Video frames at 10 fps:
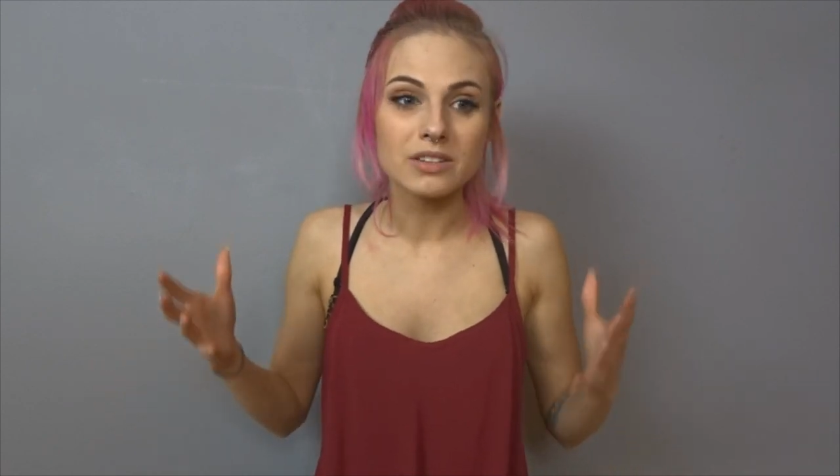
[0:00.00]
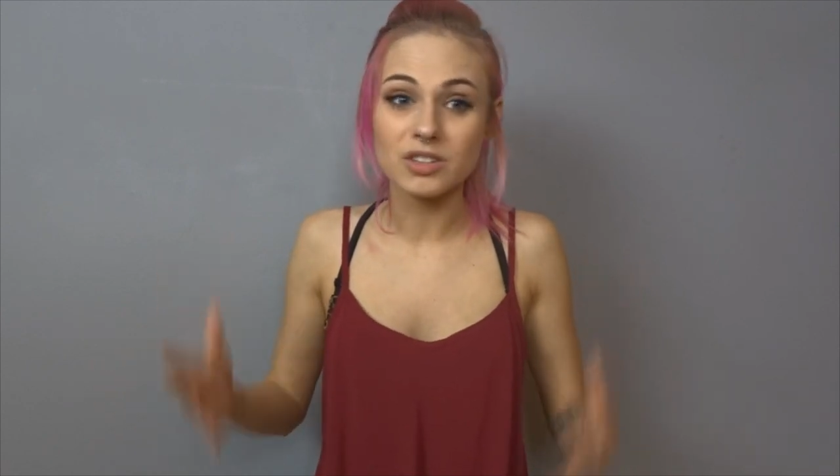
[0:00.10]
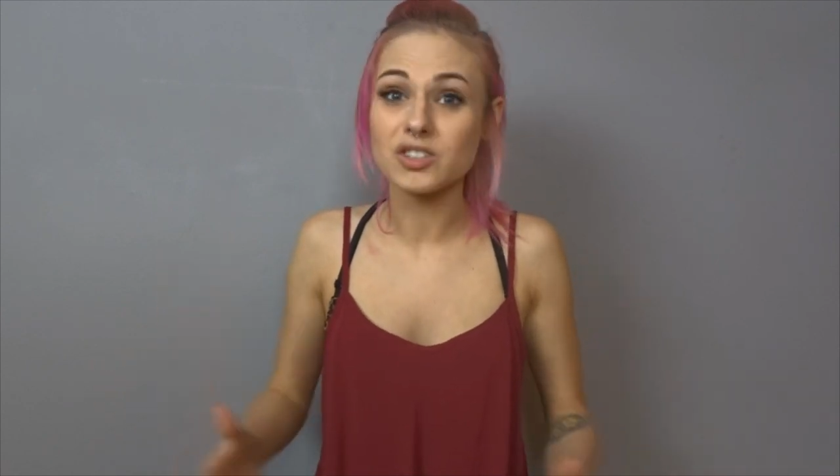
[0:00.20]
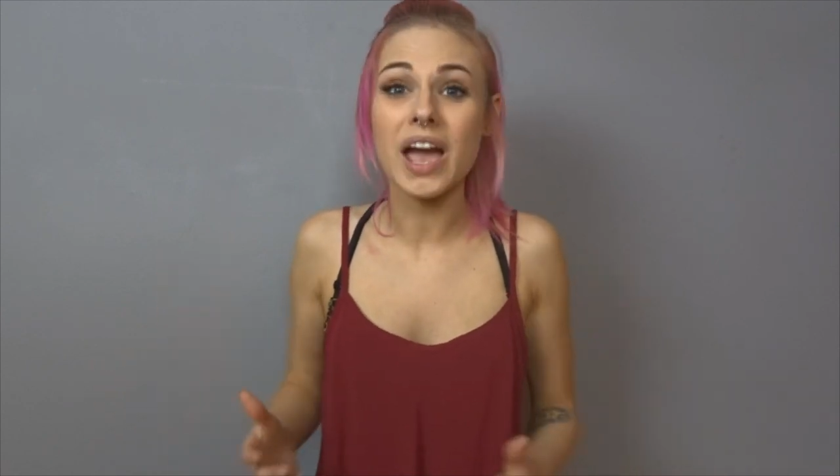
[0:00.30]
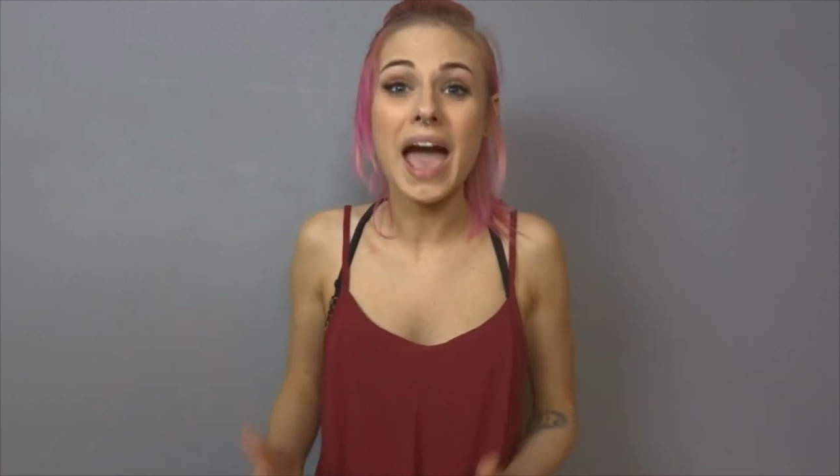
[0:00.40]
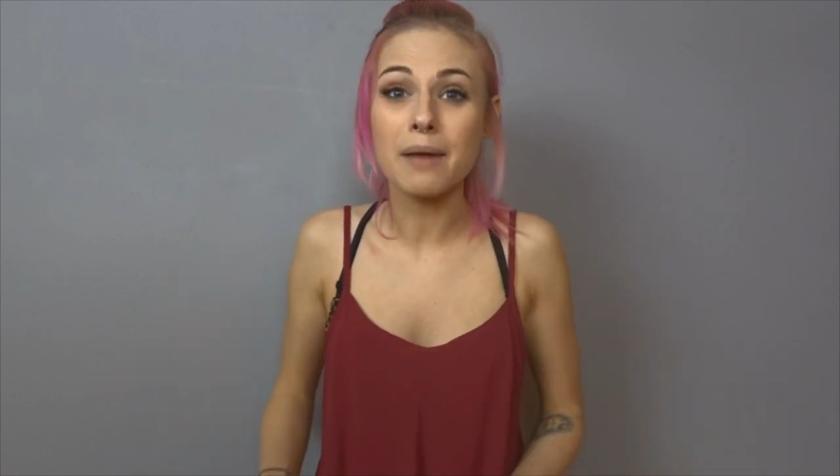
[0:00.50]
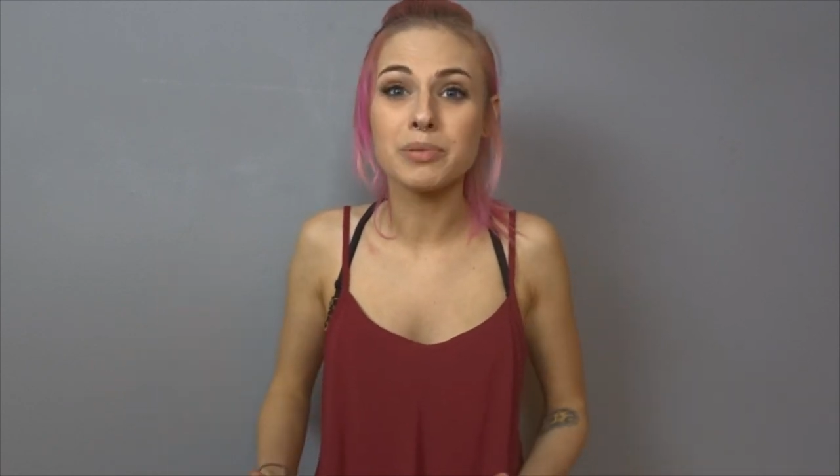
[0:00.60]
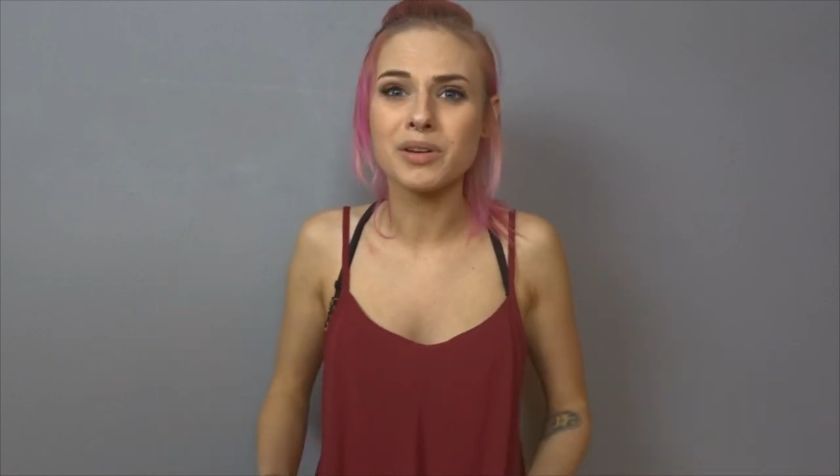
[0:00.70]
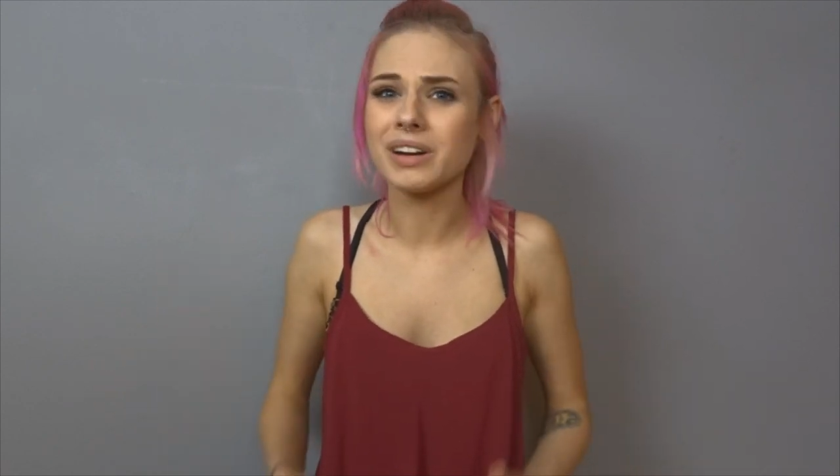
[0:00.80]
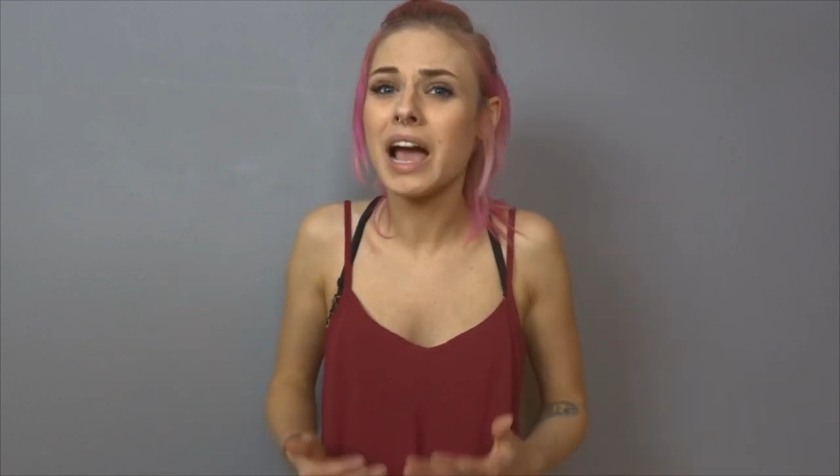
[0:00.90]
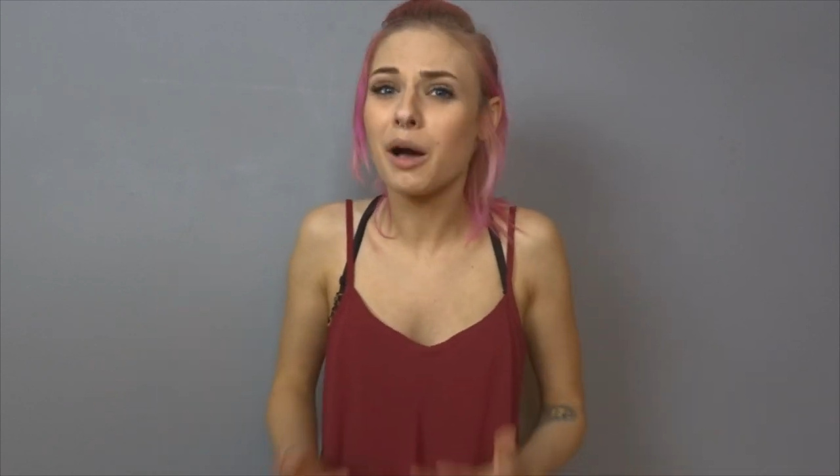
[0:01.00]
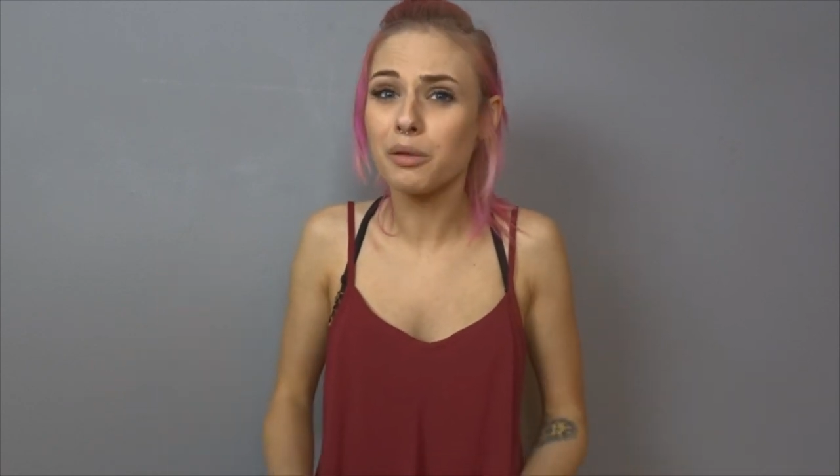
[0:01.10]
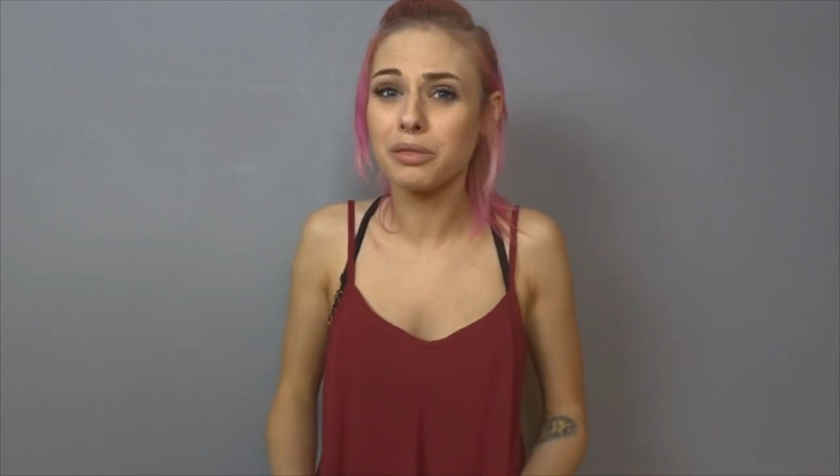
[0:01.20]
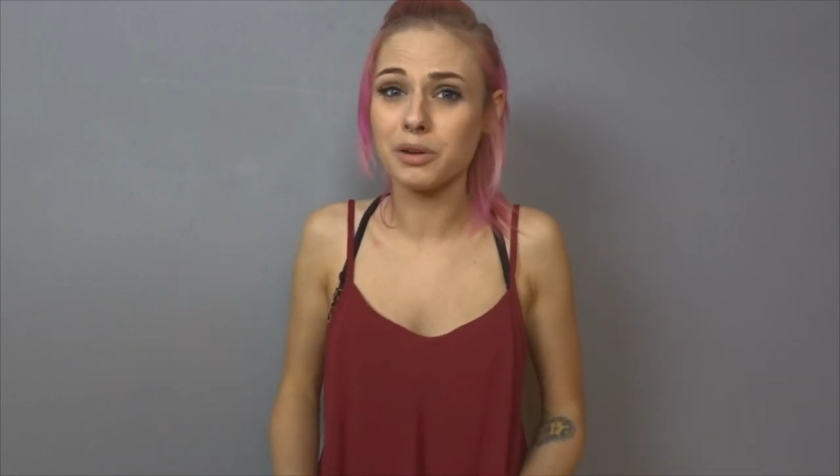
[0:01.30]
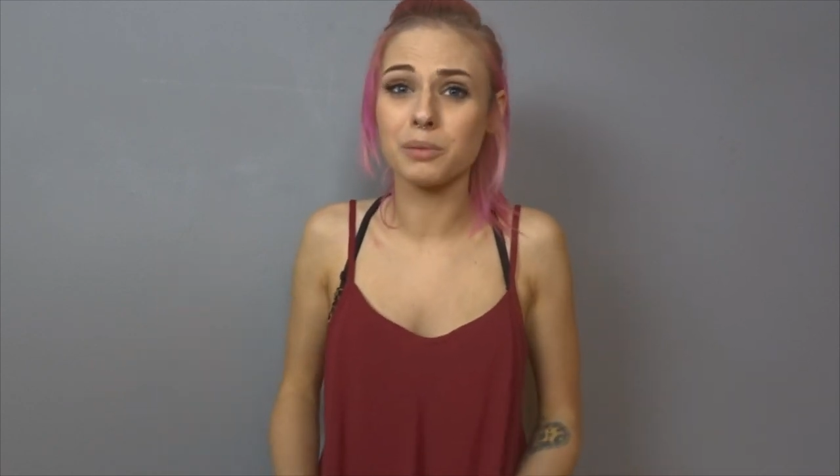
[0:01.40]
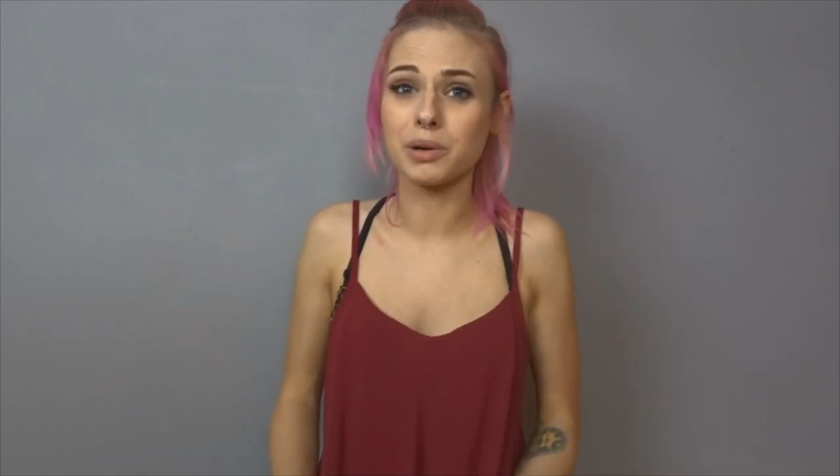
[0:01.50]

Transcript: such a happier and healthier